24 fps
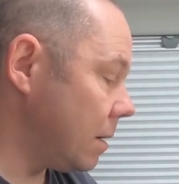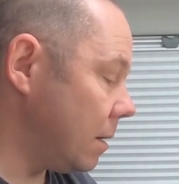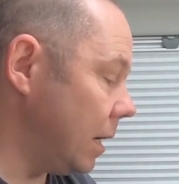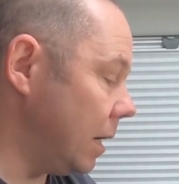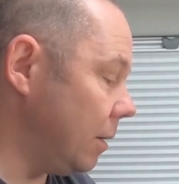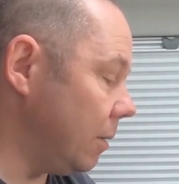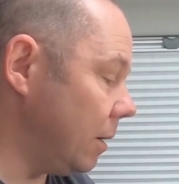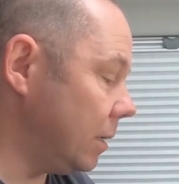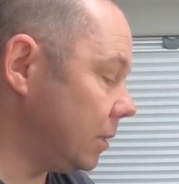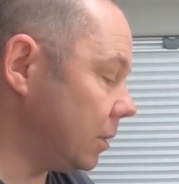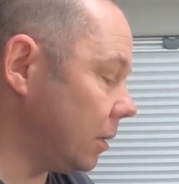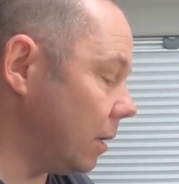
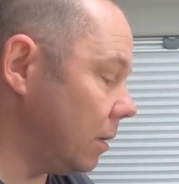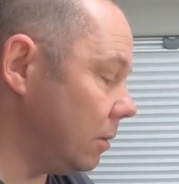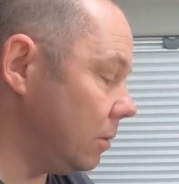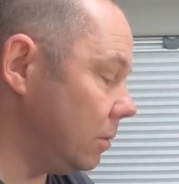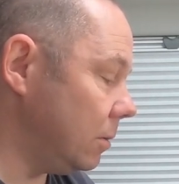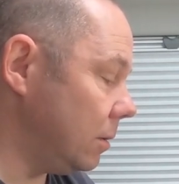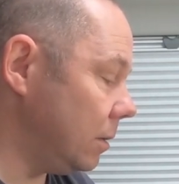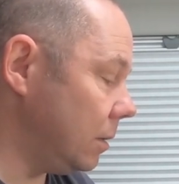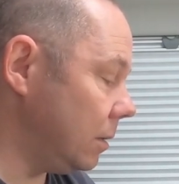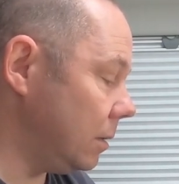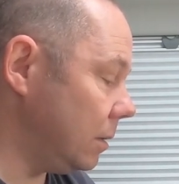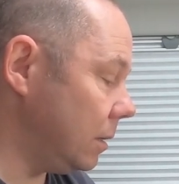Anyway, so
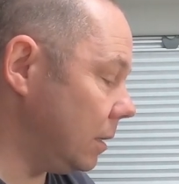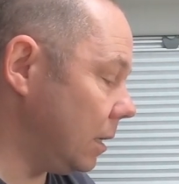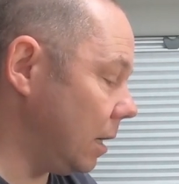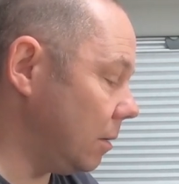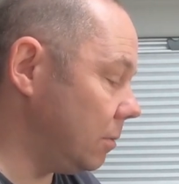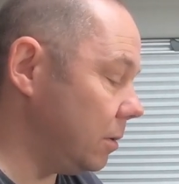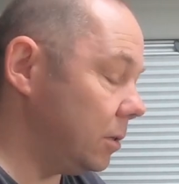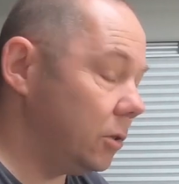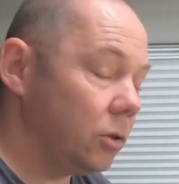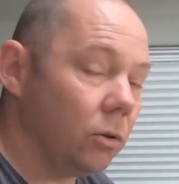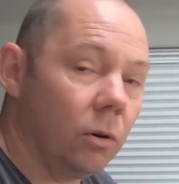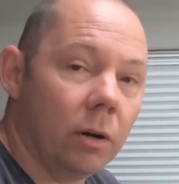I
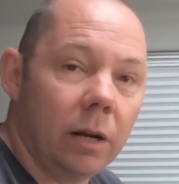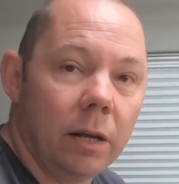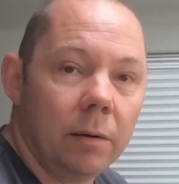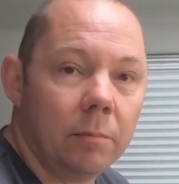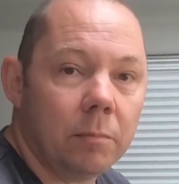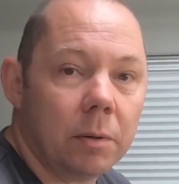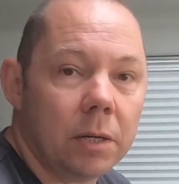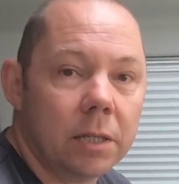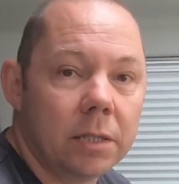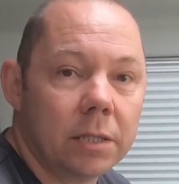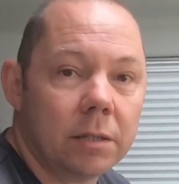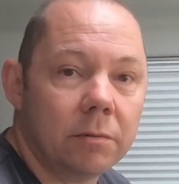hope you enjoyed it.
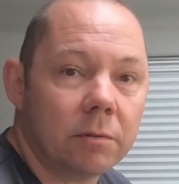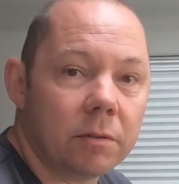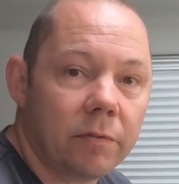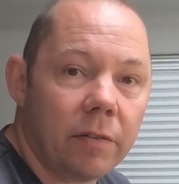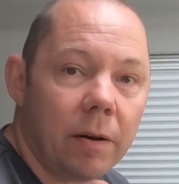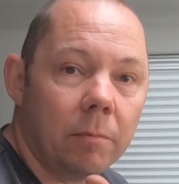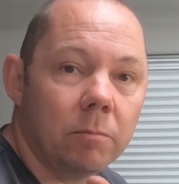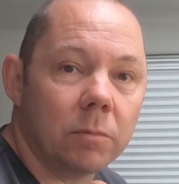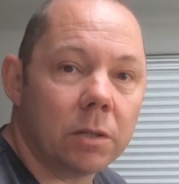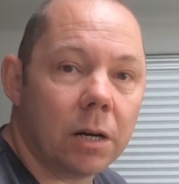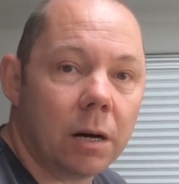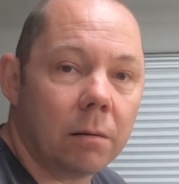Please give us a
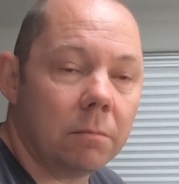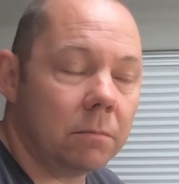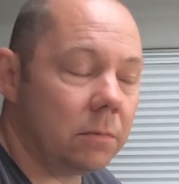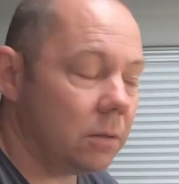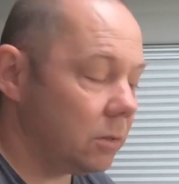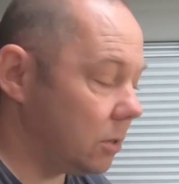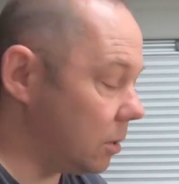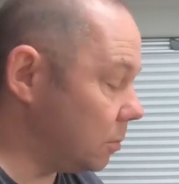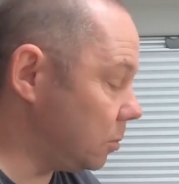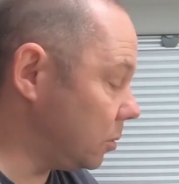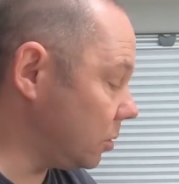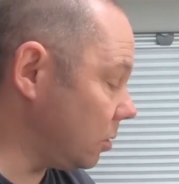thumbs up
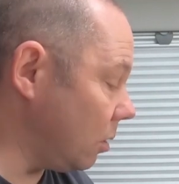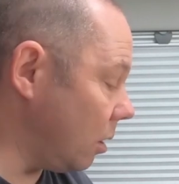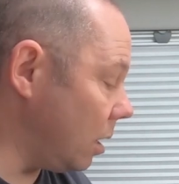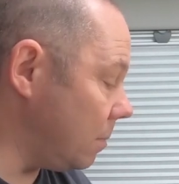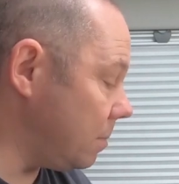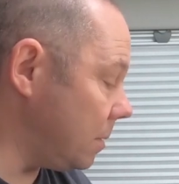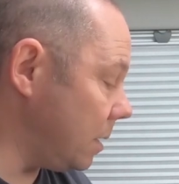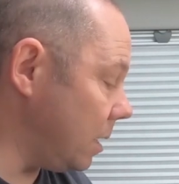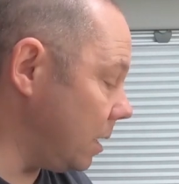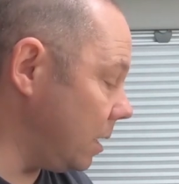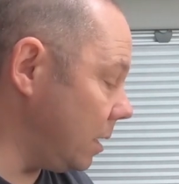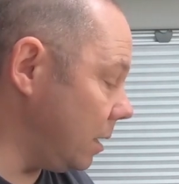and
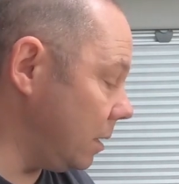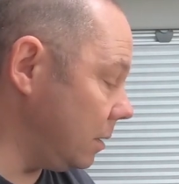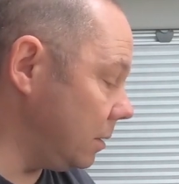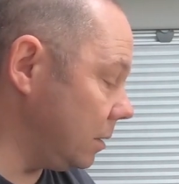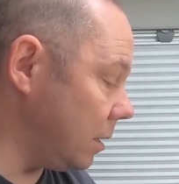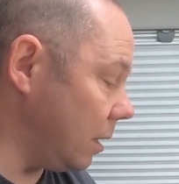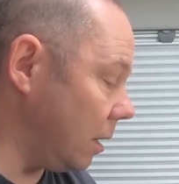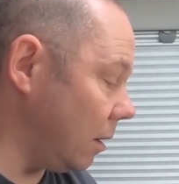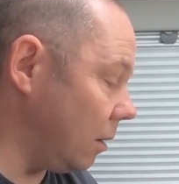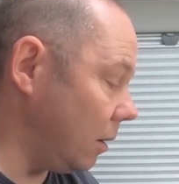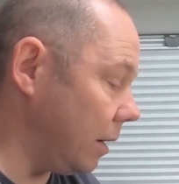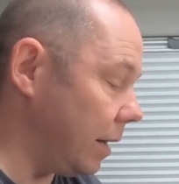subscribe, and
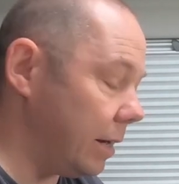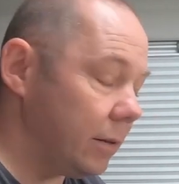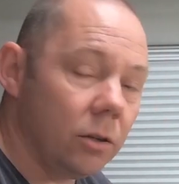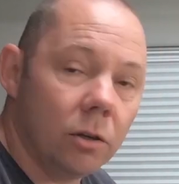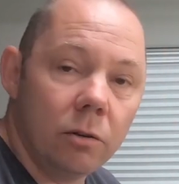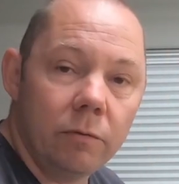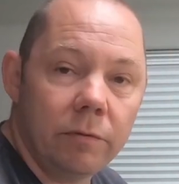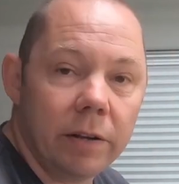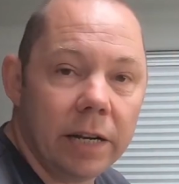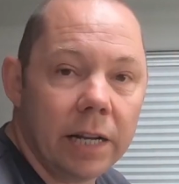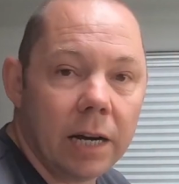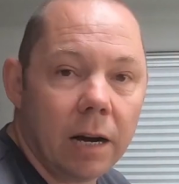I'll get
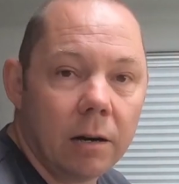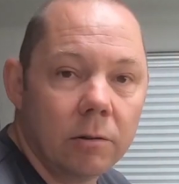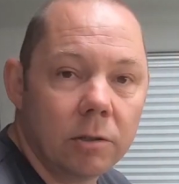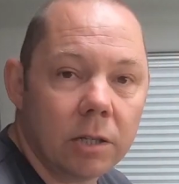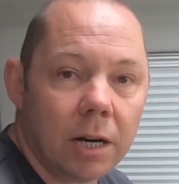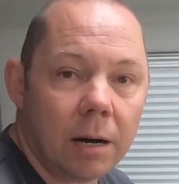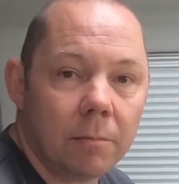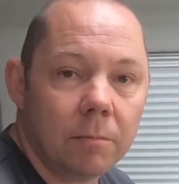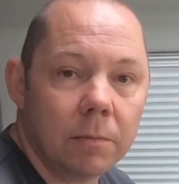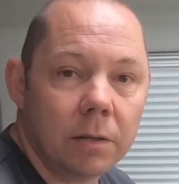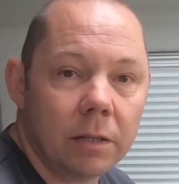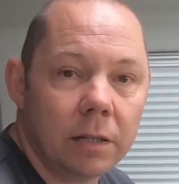new videos
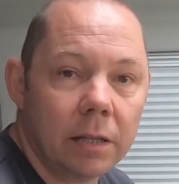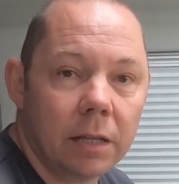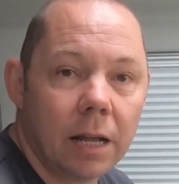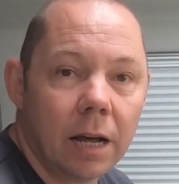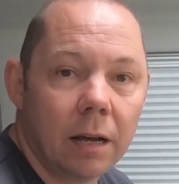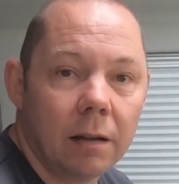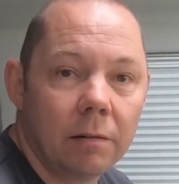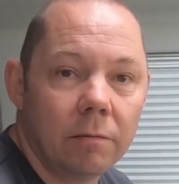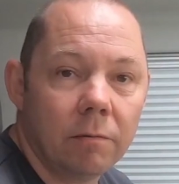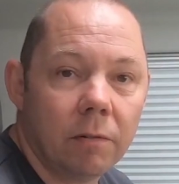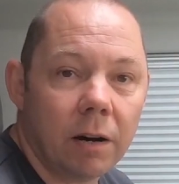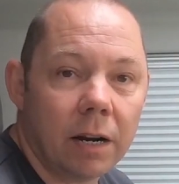up and
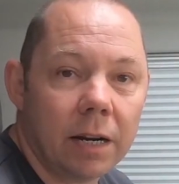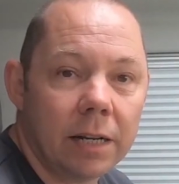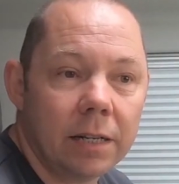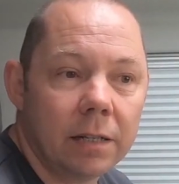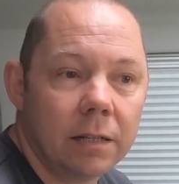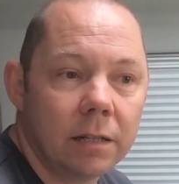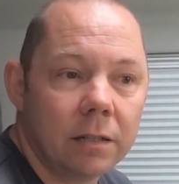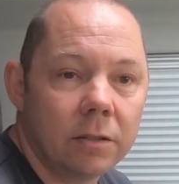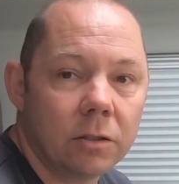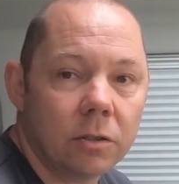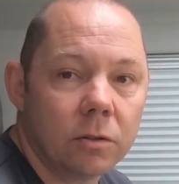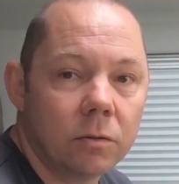
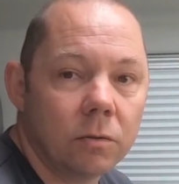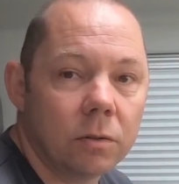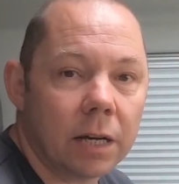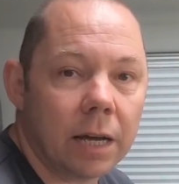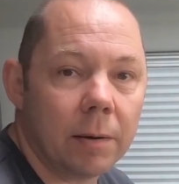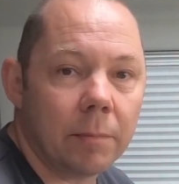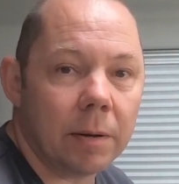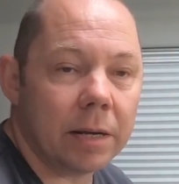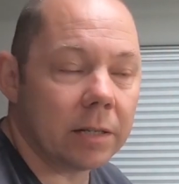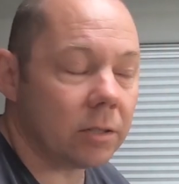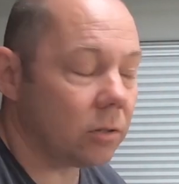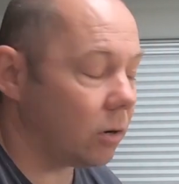running as soon as I
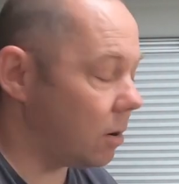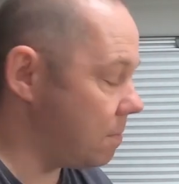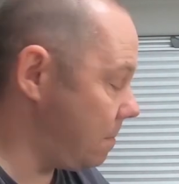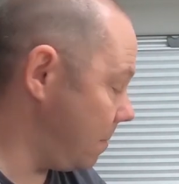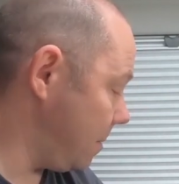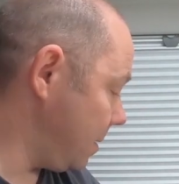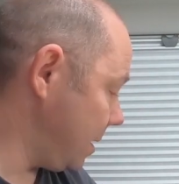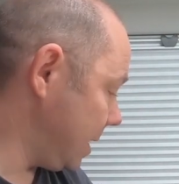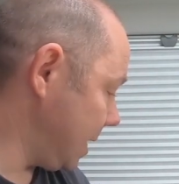get a bit of time.